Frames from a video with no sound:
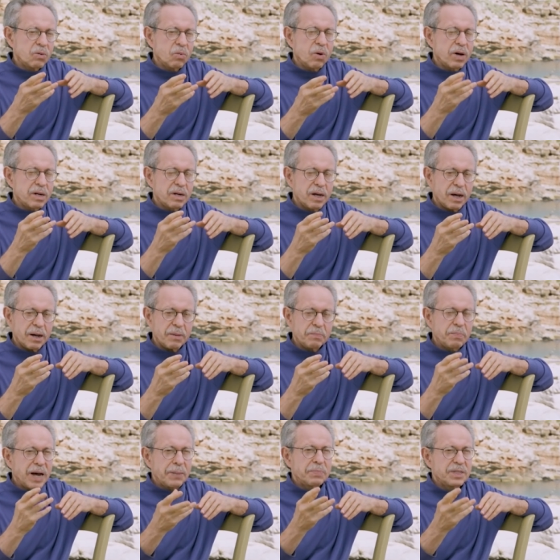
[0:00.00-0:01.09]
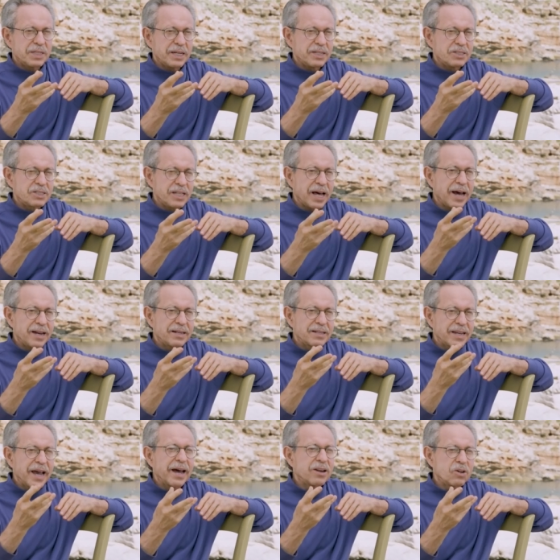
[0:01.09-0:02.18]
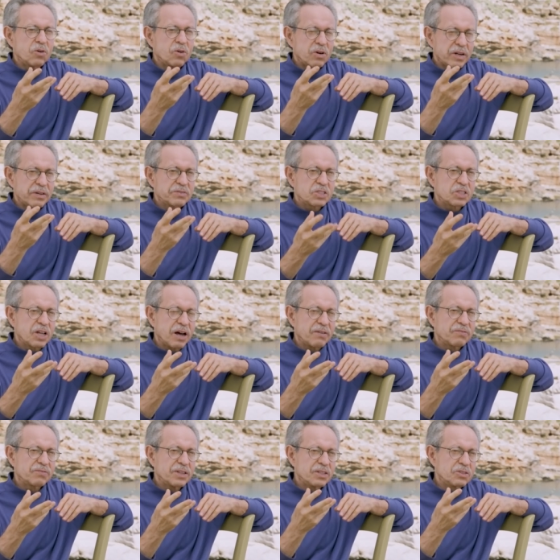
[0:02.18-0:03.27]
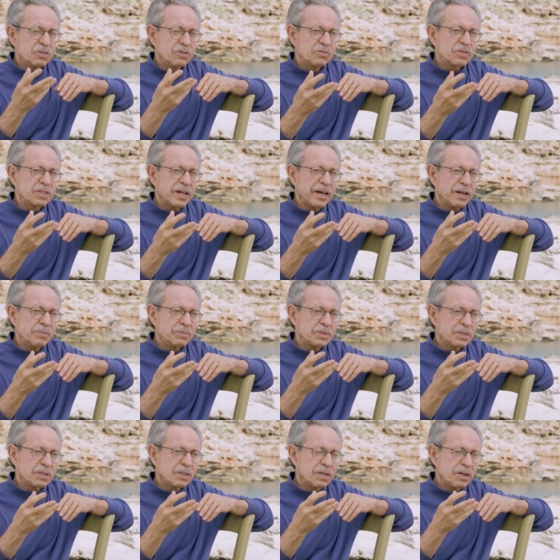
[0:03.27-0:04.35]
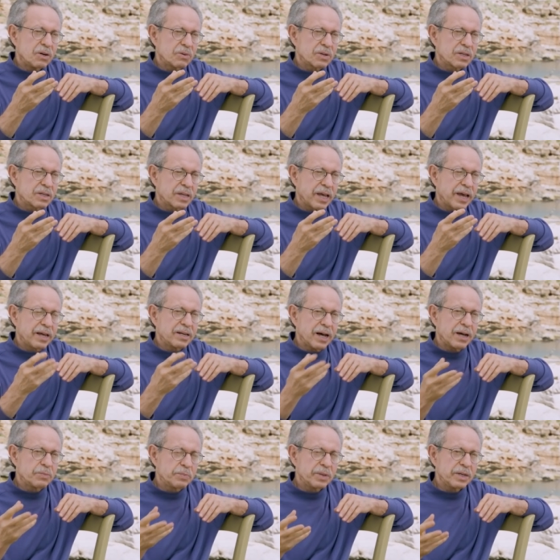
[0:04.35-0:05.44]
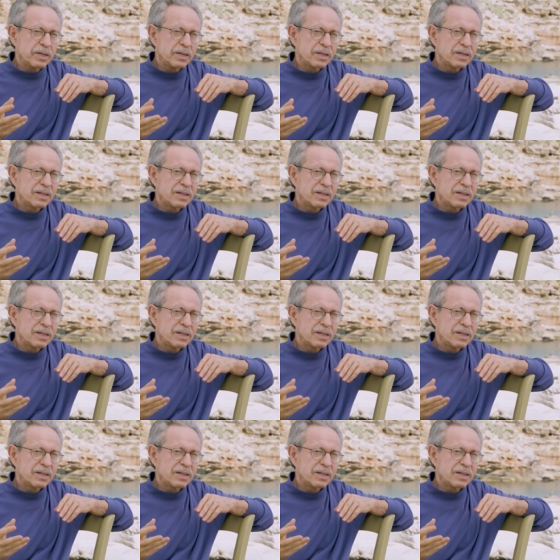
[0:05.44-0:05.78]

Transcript: populates that category of stuff that you've claimed, you know, can't not be?